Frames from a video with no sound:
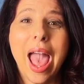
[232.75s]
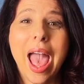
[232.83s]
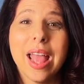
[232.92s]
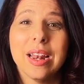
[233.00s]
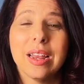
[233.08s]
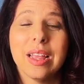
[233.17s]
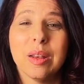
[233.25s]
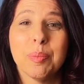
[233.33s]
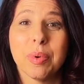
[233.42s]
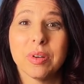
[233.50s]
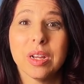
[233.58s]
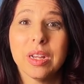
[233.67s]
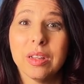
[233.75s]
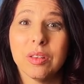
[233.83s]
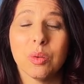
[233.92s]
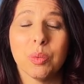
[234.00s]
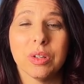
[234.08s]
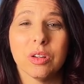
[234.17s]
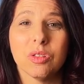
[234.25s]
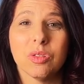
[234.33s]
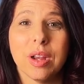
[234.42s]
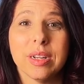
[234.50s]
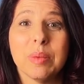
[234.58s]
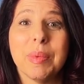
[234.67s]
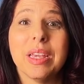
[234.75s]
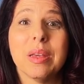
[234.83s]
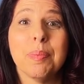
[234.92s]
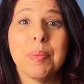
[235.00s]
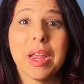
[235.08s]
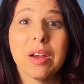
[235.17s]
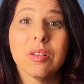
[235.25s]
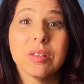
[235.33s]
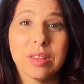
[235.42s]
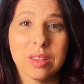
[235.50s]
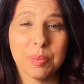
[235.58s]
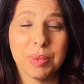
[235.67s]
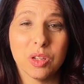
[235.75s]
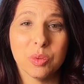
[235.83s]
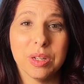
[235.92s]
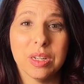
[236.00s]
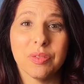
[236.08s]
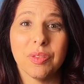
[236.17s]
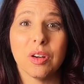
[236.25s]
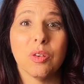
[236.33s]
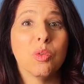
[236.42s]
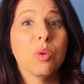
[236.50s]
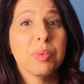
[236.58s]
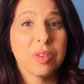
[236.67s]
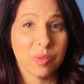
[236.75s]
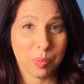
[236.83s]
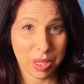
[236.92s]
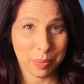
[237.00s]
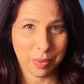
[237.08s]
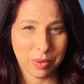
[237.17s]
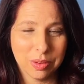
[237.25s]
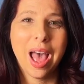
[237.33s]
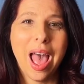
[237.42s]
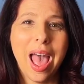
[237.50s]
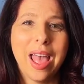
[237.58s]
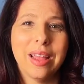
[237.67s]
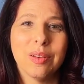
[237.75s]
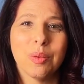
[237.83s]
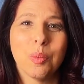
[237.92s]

And in particular, when you're trying to make comparisons between different groups of people and